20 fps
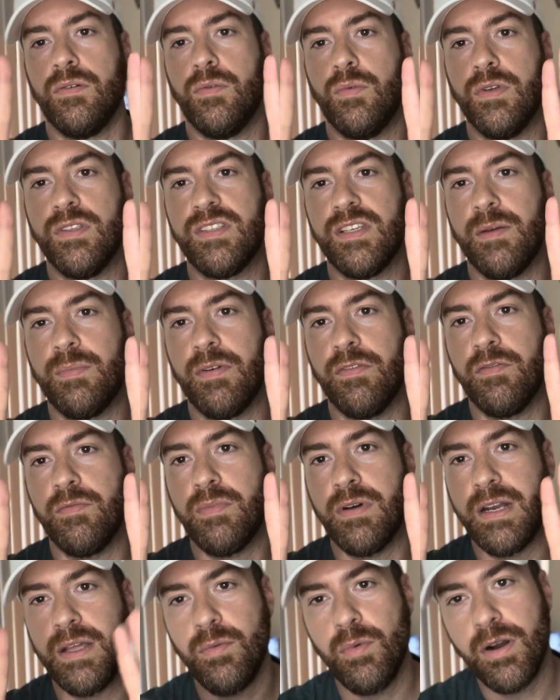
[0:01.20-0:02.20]
What's up,
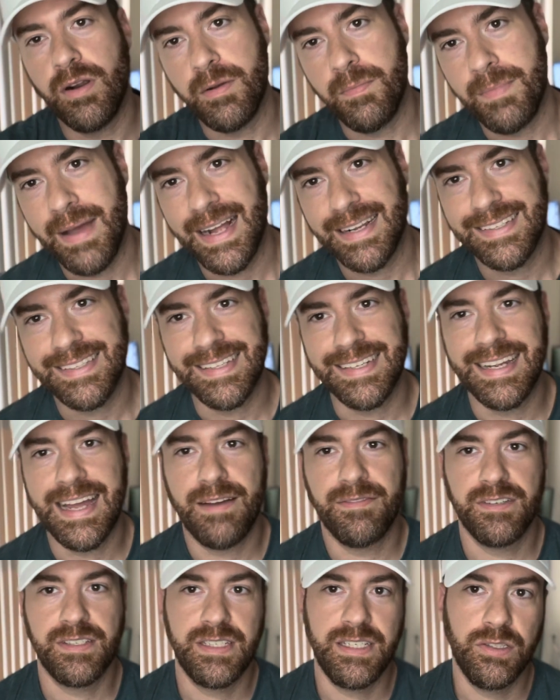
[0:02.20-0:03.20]
everybody? Welcome back to the
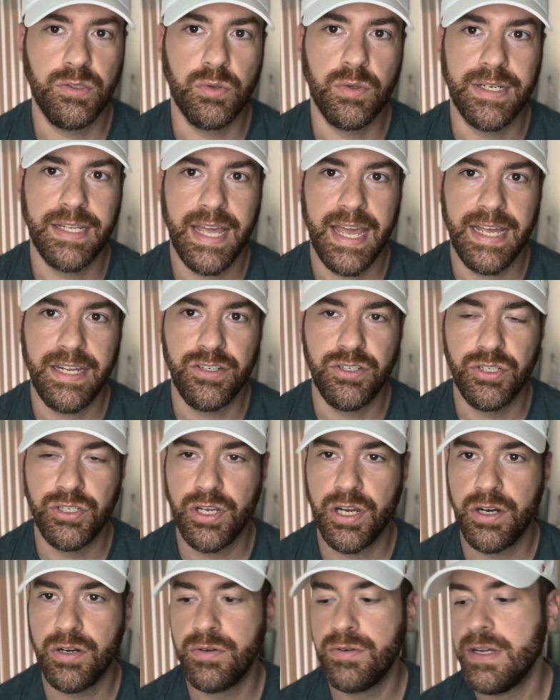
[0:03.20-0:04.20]
Cafecito and Kane
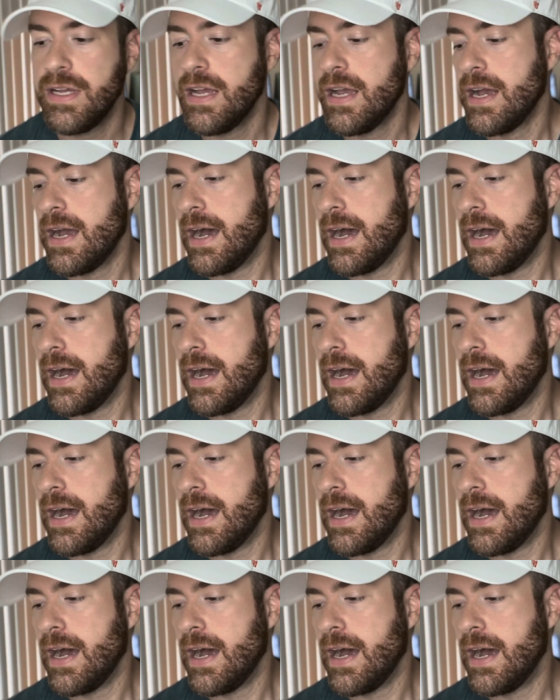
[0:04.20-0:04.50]
show.